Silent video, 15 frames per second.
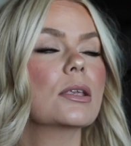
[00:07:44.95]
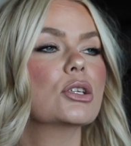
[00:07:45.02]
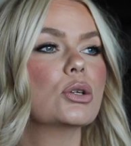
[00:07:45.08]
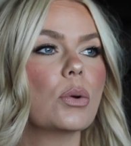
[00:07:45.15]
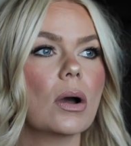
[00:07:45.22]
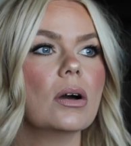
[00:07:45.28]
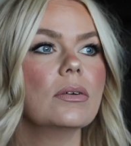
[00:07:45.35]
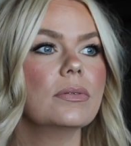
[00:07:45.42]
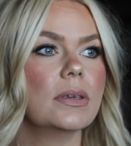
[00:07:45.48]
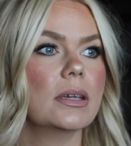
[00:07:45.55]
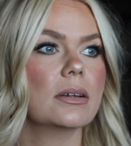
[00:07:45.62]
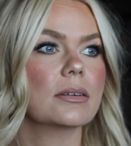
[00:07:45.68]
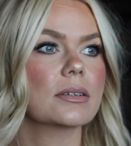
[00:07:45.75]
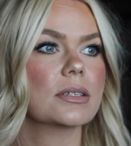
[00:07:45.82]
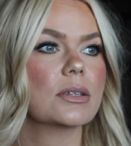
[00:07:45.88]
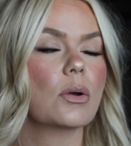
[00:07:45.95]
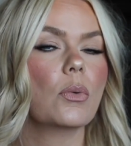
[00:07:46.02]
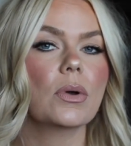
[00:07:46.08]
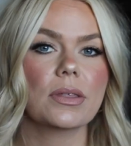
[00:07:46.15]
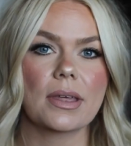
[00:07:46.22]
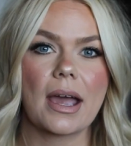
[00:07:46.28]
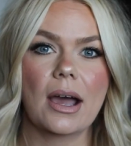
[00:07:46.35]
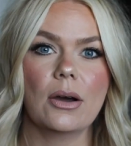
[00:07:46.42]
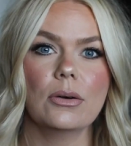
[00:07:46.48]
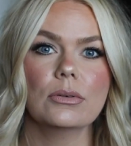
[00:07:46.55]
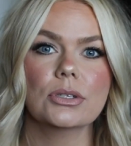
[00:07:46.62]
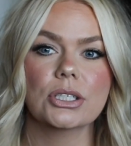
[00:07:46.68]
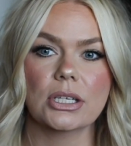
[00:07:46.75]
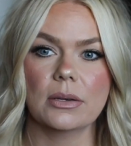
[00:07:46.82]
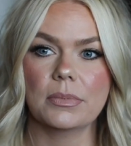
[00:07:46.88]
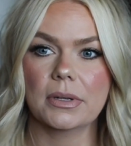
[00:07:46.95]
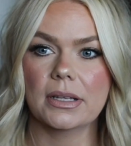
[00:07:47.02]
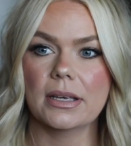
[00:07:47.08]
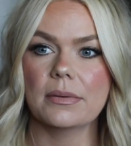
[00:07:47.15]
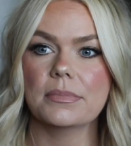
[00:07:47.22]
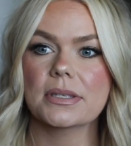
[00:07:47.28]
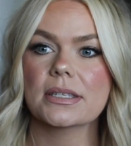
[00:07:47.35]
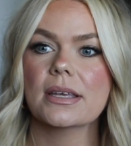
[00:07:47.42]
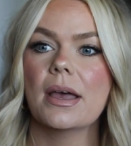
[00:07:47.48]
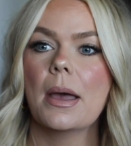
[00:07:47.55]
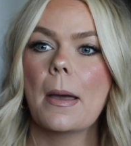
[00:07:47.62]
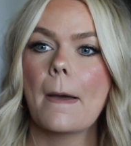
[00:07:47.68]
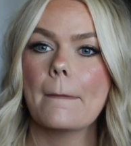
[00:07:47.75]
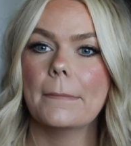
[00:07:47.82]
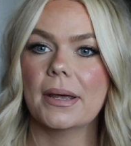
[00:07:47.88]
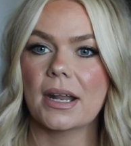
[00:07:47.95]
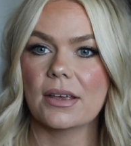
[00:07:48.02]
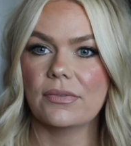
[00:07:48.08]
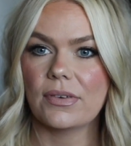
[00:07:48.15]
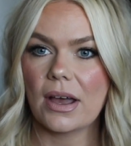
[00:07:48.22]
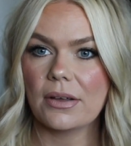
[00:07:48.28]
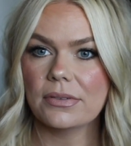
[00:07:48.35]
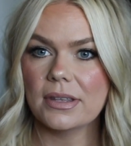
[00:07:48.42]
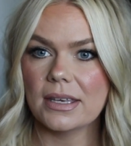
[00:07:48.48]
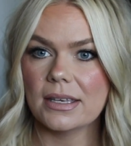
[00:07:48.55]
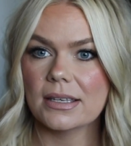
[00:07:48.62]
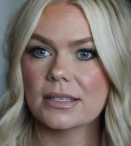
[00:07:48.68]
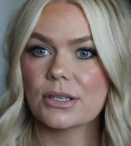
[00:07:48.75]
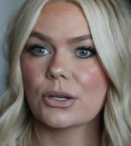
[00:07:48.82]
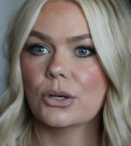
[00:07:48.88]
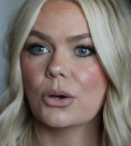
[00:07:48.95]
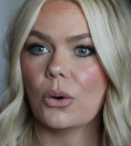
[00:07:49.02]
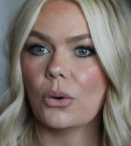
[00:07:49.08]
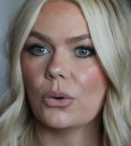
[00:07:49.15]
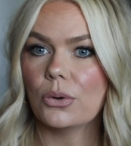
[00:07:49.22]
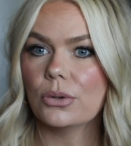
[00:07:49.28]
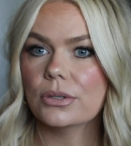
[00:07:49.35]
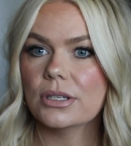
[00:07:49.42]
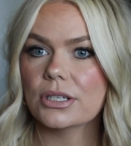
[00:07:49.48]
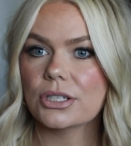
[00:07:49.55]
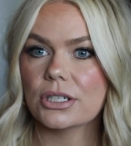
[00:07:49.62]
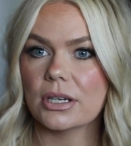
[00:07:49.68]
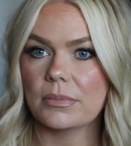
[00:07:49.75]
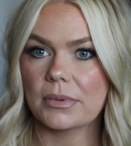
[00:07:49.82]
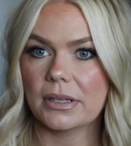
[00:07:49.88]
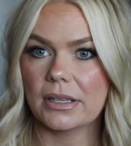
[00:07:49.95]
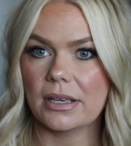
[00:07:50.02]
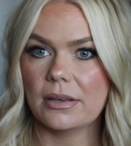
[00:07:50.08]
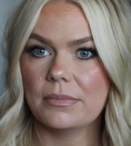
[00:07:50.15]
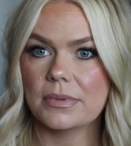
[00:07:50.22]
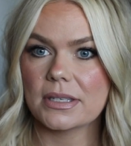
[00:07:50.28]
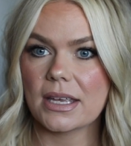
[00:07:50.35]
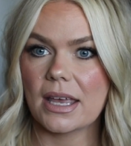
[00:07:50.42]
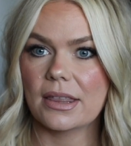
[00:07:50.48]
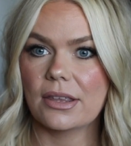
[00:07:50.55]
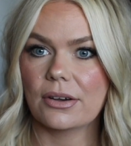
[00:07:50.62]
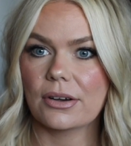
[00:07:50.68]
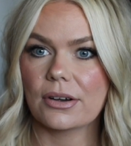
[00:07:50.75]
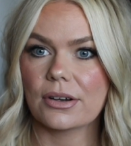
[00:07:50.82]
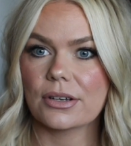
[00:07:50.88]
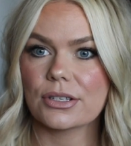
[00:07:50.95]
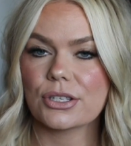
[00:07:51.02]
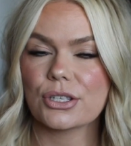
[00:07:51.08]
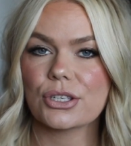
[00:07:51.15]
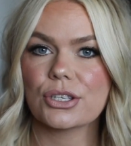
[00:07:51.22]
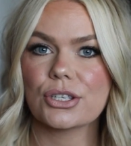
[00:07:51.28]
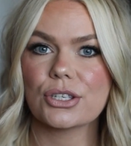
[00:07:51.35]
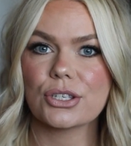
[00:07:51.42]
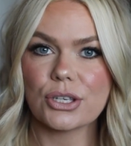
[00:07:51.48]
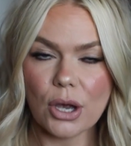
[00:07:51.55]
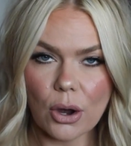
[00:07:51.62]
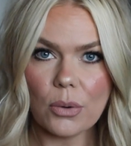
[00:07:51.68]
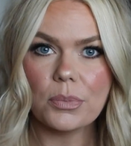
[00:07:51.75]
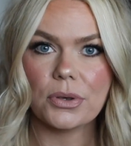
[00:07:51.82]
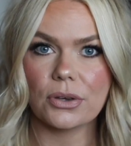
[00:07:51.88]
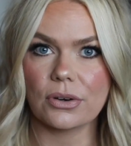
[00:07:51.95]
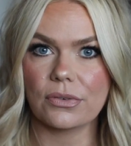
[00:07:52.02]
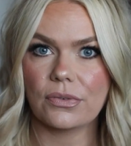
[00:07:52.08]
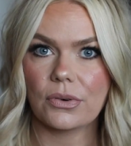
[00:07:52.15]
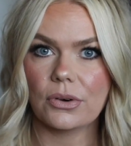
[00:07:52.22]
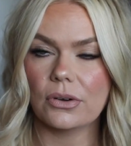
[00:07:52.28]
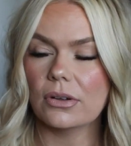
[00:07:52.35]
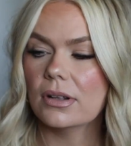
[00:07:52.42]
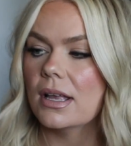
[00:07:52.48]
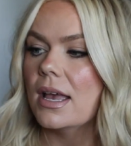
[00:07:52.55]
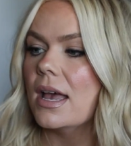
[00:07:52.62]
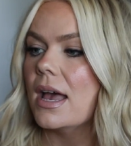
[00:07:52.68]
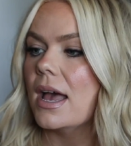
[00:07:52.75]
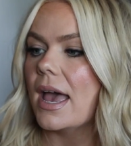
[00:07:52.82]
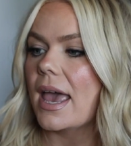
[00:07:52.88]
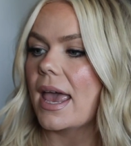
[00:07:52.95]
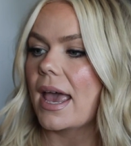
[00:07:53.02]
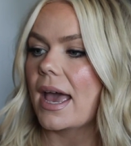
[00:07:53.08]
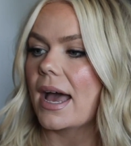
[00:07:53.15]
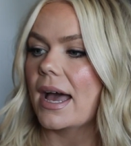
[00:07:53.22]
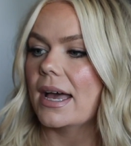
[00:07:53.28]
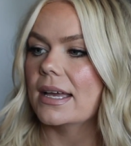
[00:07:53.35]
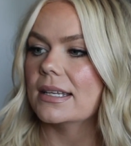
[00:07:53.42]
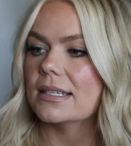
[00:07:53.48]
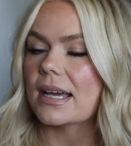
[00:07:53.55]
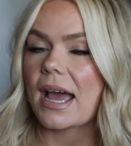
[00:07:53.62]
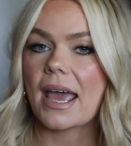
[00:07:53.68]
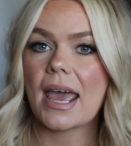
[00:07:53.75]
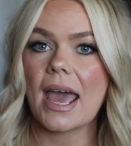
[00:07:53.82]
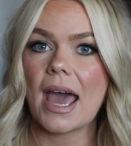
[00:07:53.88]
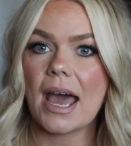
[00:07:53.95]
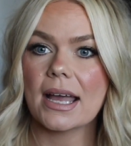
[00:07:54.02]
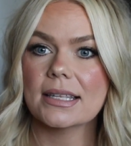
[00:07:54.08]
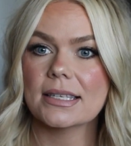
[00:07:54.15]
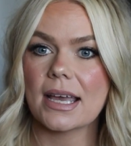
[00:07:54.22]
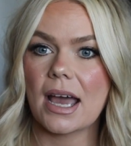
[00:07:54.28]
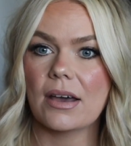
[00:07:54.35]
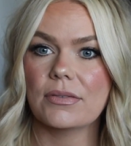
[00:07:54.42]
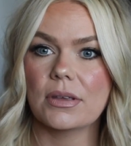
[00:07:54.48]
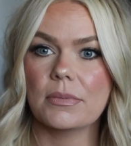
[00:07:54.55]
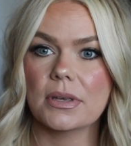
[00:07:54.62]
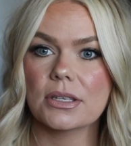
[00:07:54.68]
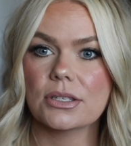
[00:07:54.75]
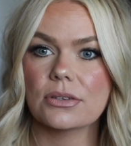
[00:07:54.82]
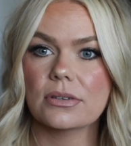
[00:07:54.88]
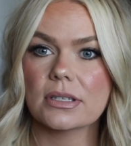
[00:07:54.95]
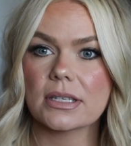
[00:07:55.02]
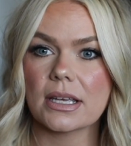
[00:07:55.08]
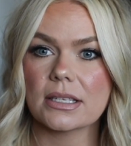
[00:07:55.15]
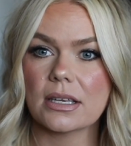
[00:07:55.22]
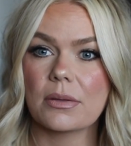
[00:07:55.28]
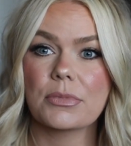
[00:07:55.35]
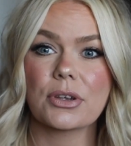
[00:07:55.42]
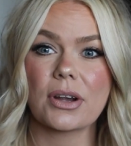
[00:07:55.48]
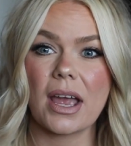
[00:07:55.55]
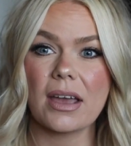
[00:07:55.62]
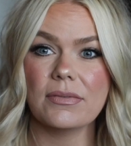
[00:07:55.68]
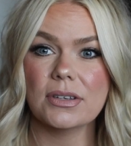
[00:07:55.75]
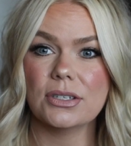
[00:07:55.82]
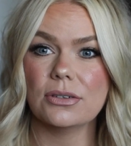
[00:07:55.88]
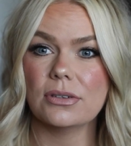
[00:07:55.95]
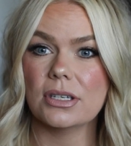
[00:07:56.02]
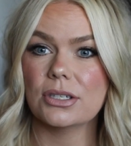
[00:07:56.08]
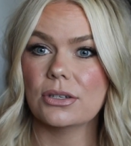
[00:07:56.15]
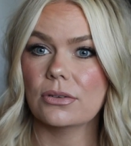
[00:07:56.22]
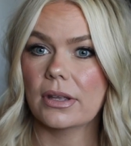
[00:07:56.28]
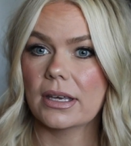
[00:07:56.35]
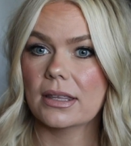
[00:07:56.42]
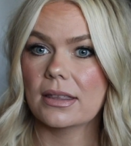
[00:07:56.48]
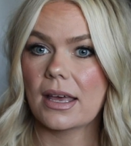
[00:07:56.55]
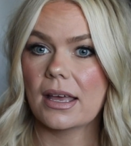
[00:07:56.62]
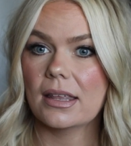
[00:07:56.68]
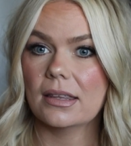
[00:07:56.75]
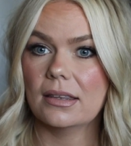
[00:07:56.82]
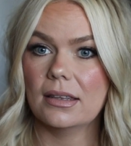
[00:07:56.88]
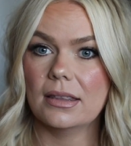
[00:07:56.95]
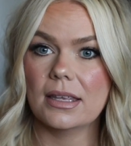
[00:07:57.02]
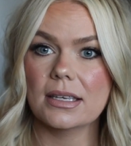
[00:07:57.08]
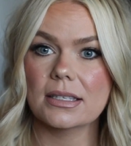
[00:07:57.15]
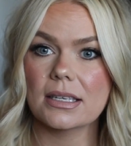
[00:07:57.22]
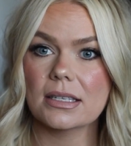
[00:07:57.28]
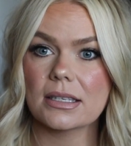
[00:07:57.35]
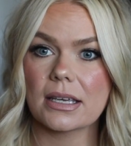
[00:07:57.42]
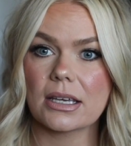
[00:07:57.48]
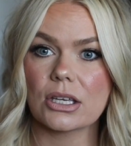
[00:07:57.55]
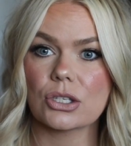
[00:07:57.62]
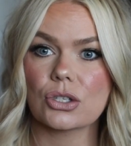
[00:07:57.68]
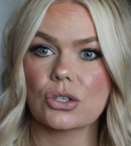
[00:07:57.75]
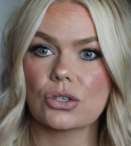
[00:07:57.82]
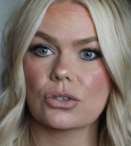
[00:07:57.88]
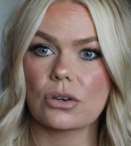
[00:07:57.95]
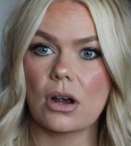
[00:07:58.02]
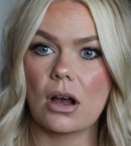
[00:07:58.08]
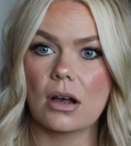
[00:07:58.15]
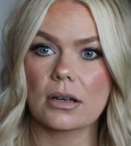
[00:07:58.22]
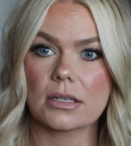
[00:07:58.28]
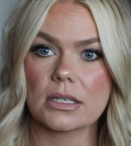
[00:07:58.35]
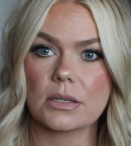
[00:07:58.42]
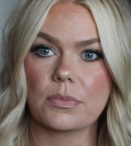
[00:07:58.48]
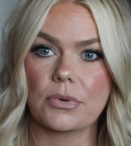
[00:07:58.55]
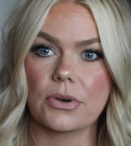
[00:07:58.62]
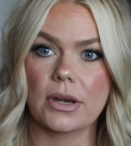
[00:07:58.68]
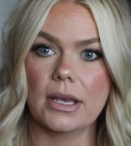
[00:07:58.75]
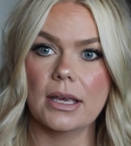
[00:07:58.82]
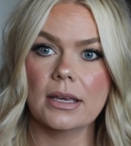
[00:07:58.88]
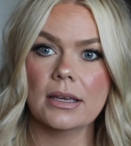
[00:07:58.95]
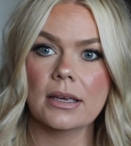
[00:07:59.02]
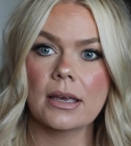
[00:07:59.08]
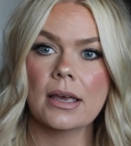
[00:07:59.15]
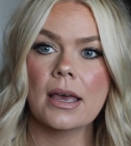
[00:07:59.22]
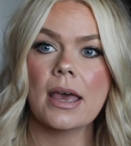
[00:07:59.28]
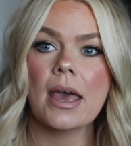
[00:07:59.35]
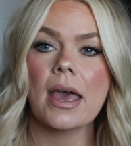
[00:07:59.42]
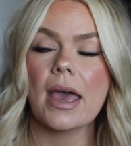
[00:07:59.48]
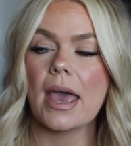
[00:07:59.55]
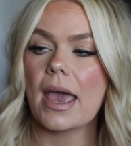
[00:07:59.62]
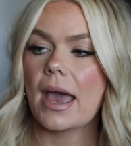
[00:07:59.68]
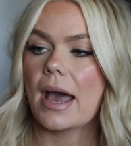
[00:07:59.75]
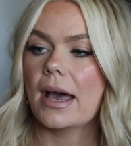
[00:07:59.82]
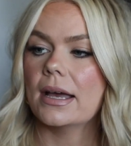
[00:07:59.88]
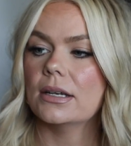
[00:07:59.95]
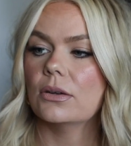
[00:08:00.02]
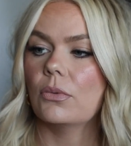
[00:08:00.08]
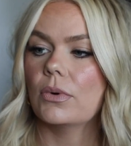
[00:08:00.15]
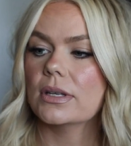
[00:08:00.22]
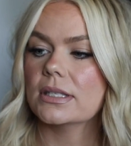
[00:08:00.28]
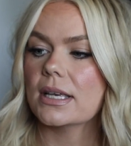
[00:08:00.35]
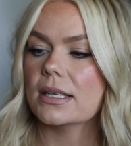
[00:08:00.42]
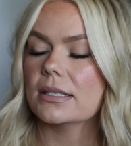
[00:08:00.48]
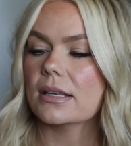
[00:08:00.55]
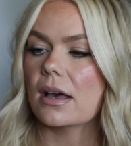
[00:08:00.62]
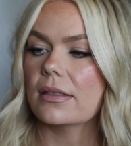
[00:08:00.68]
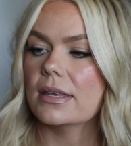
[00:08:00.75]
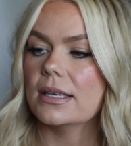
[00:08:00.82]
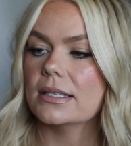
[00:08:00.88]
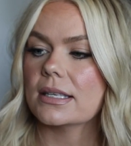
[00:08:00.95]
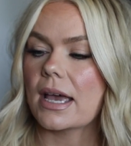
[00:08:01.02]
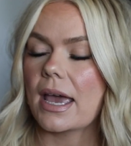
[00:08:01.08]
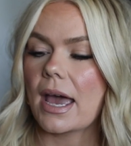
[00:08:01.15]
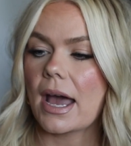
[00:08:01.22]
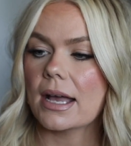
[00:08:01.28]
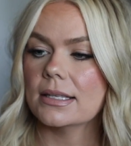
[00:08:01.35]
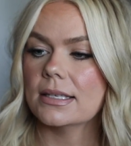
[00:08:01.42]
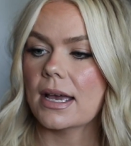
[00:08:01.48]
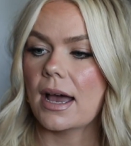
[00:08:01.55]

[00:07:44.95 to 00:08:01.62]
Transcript: 12 years without chip clips. But I found these gold chip clips and they're so beautiful. And I had to have them as soon as I saw them. They're heavy duty too, like that. This is like a strong spring. And once I saw these, I had to